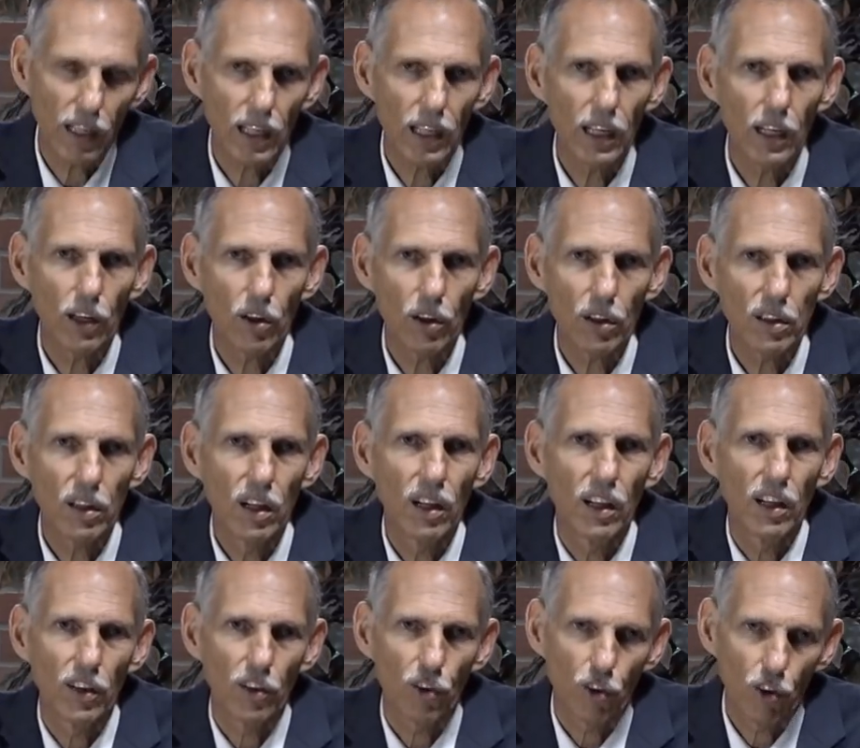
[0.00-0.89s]
and killed
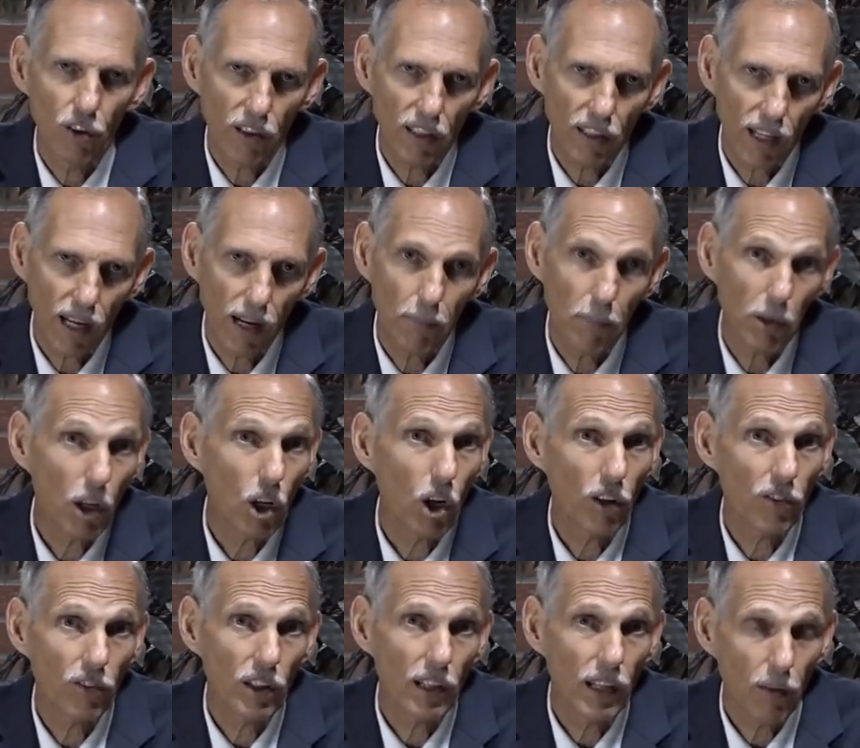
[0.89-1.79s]
during that
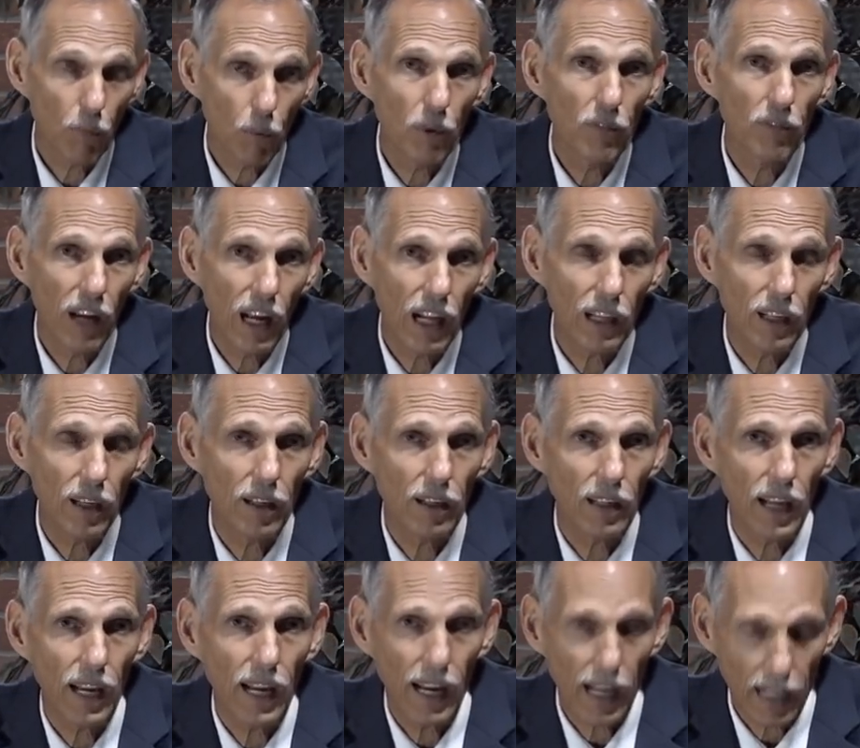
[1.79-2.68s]
because of the
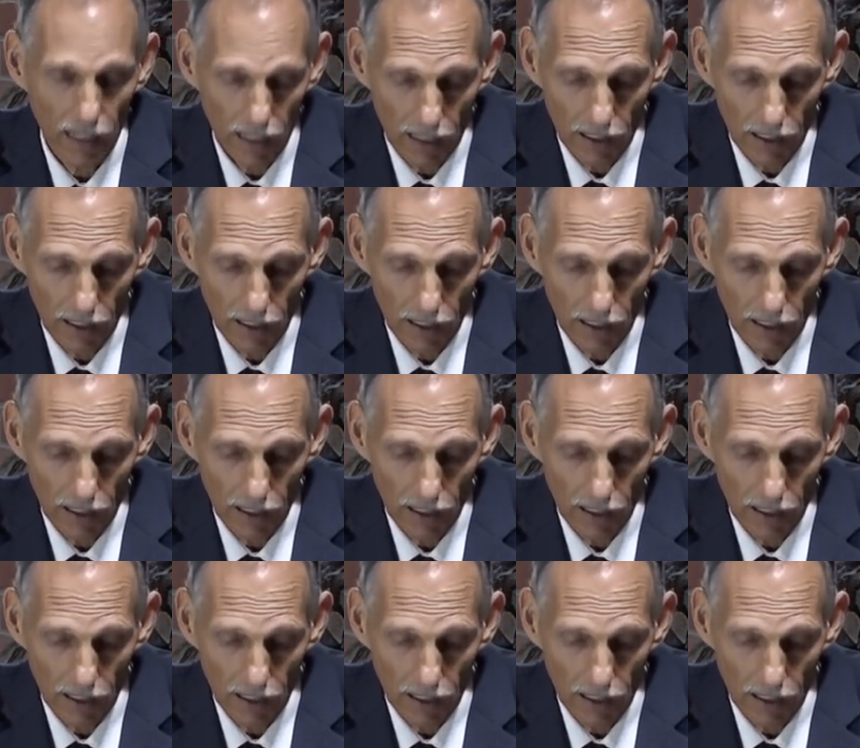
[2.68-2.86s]
rebellion they had